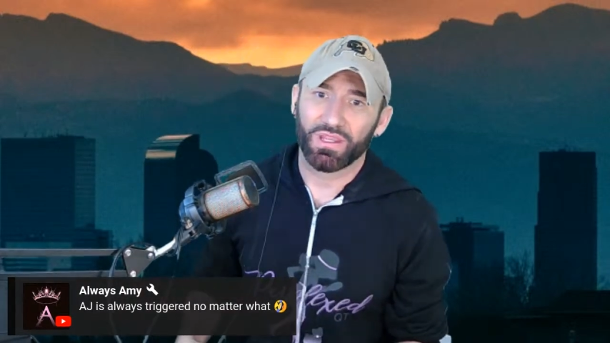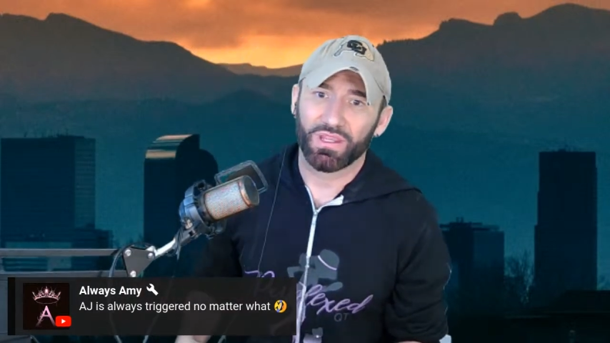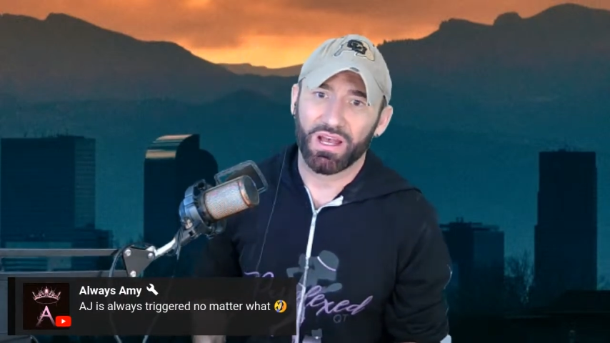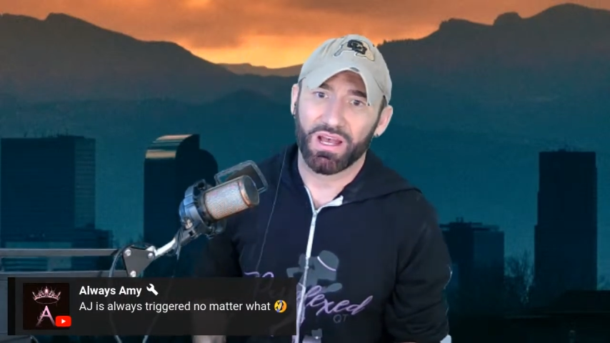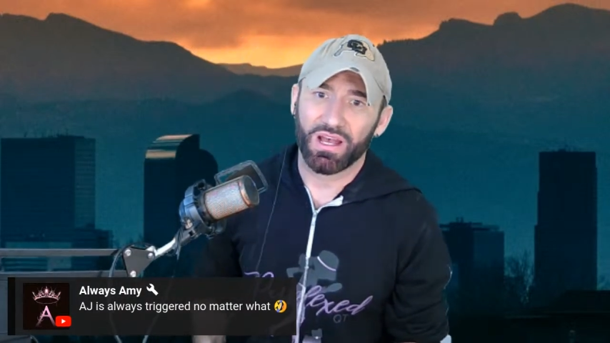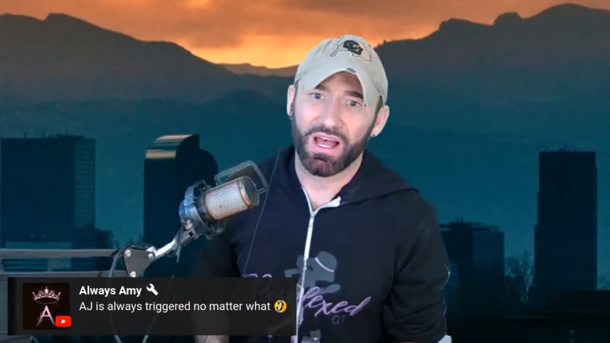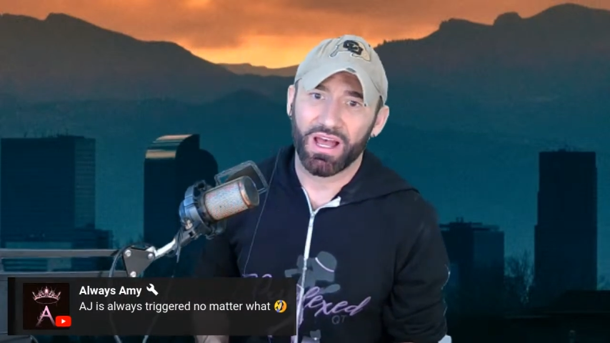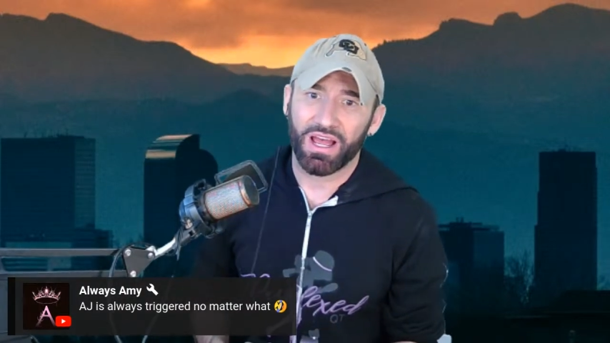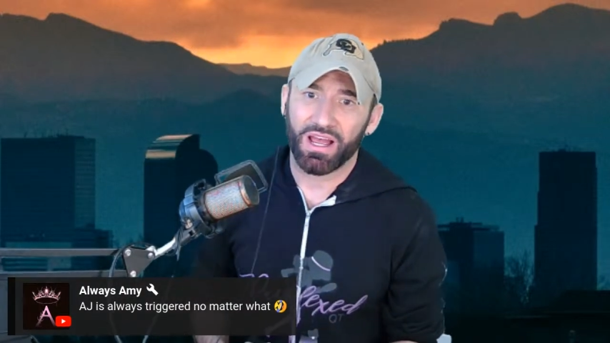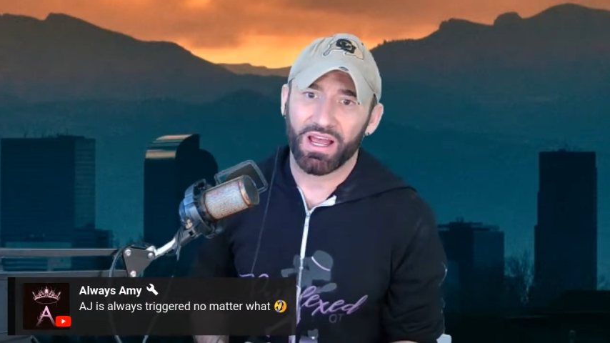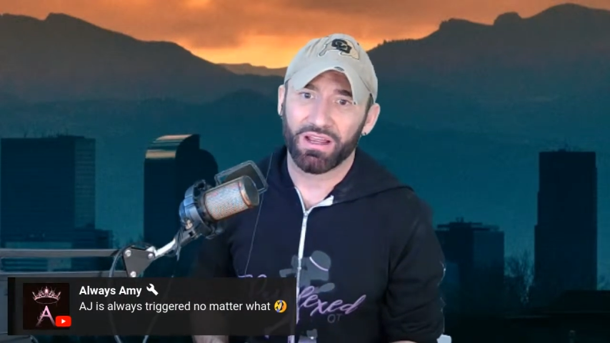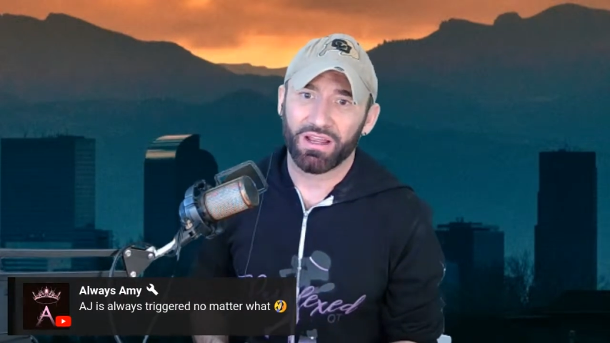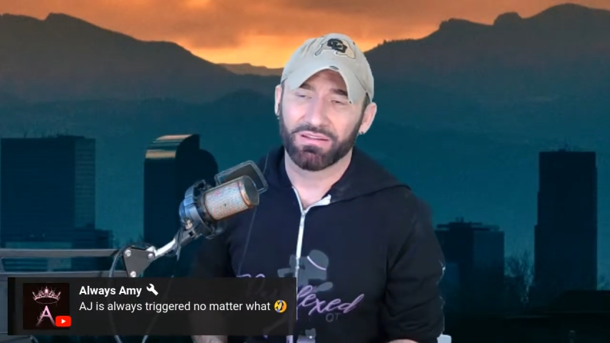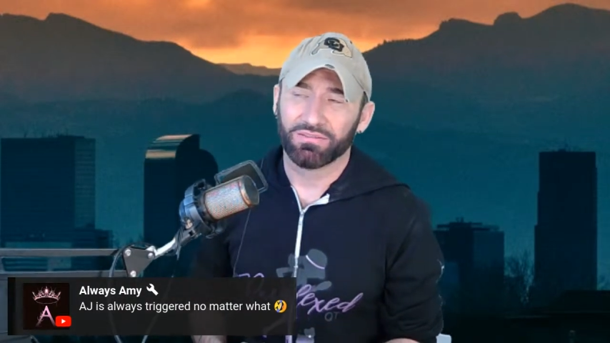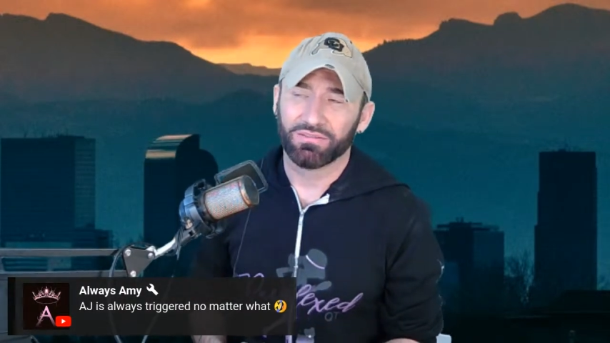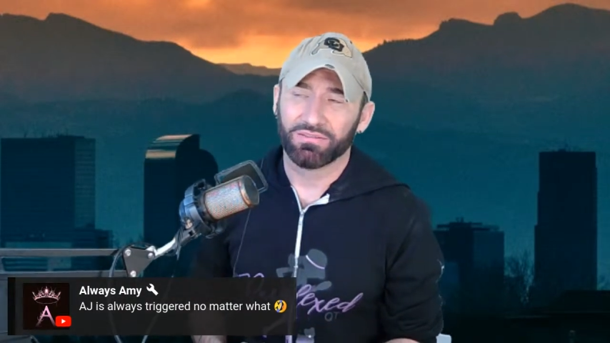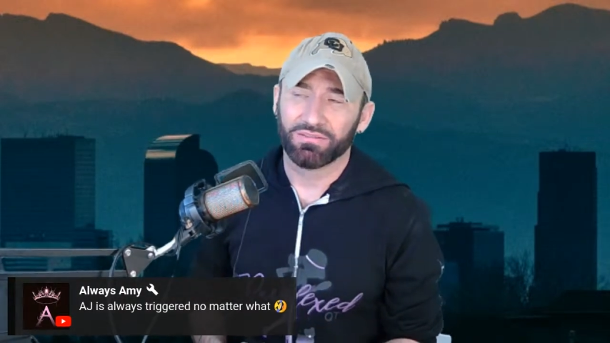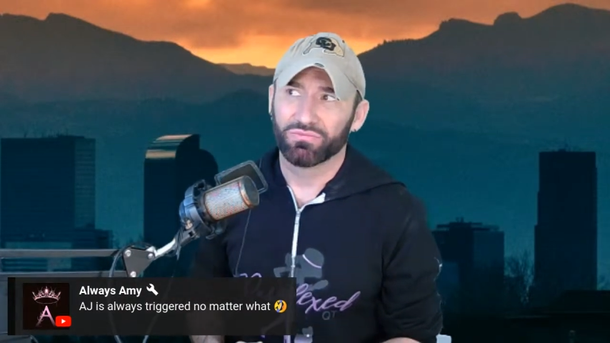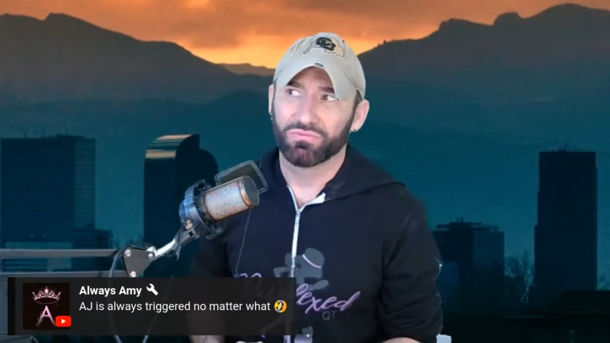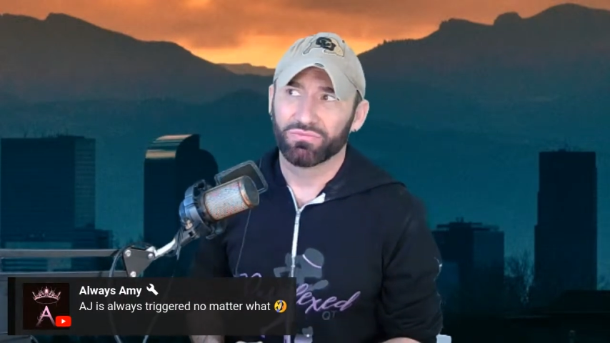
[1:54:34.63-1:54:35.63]

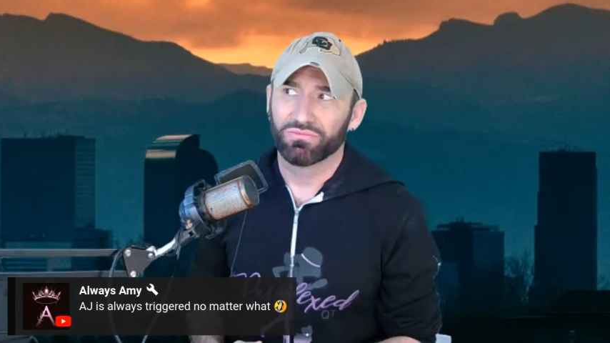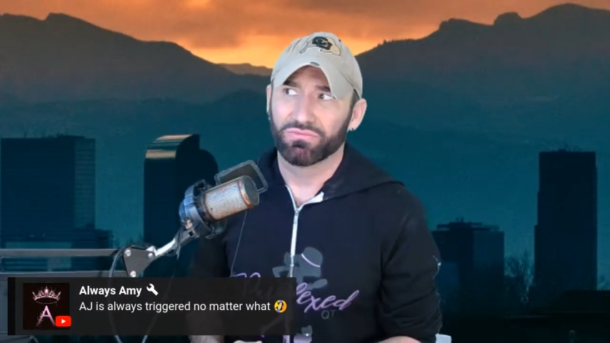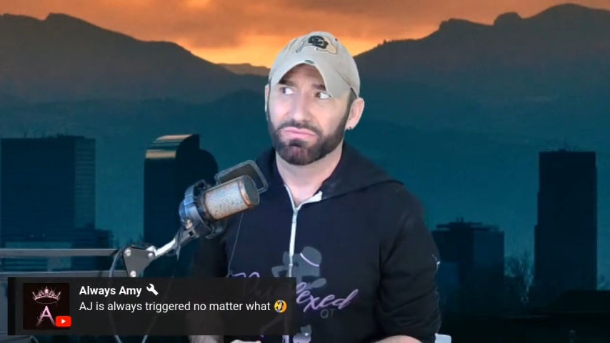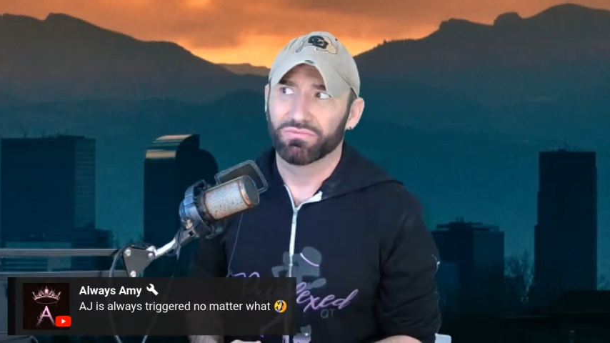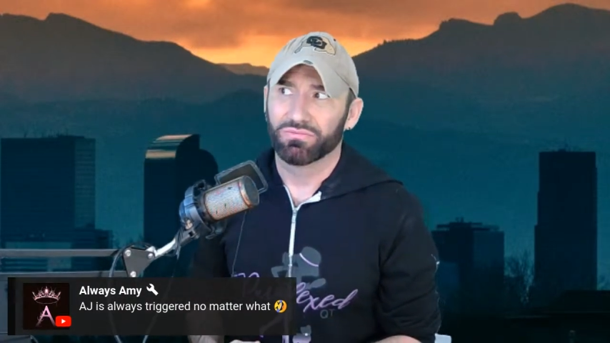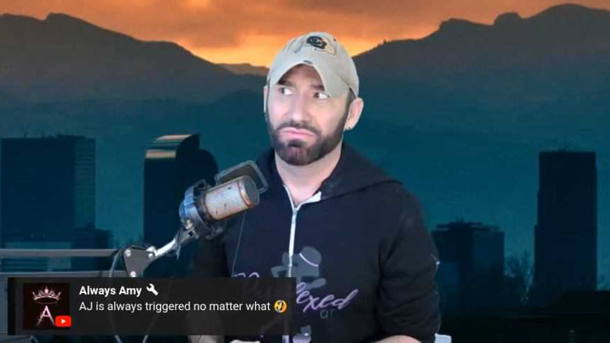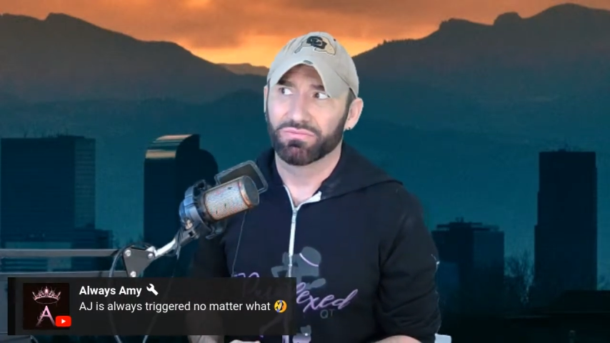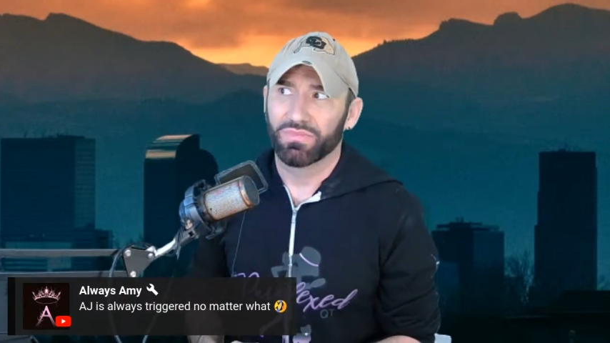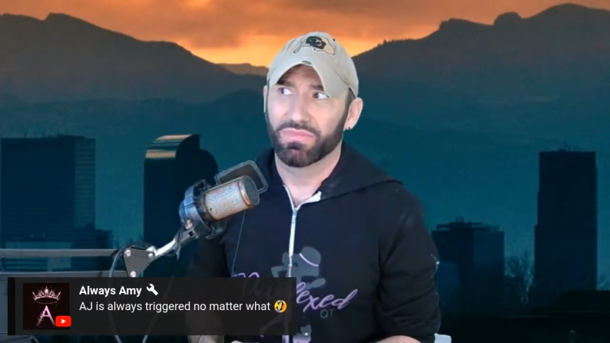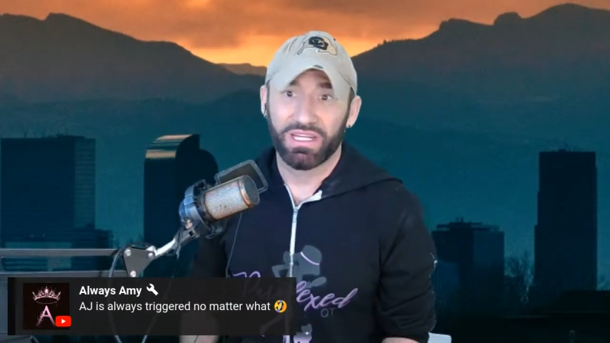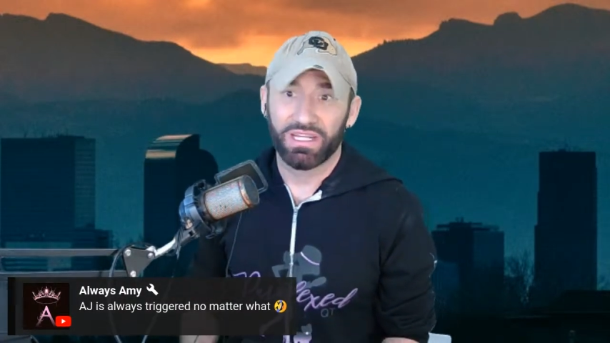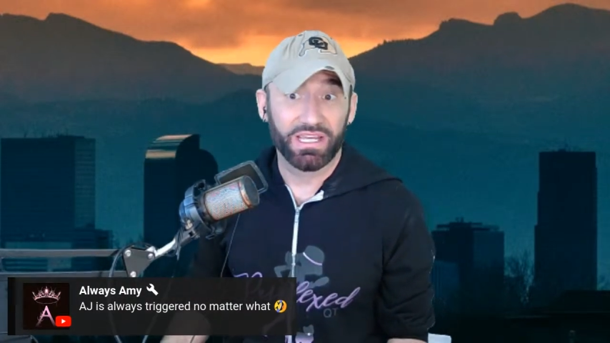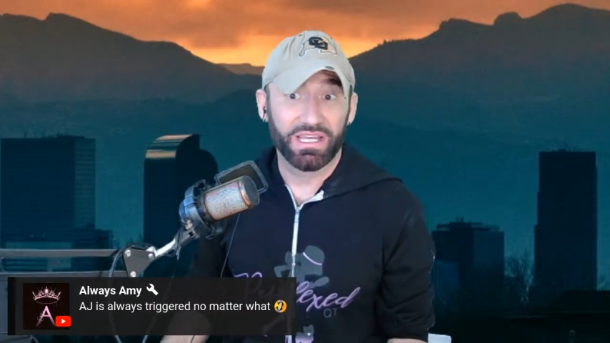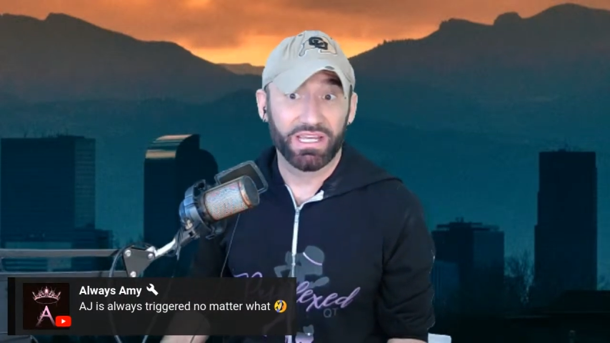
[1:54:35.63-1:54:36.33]
And he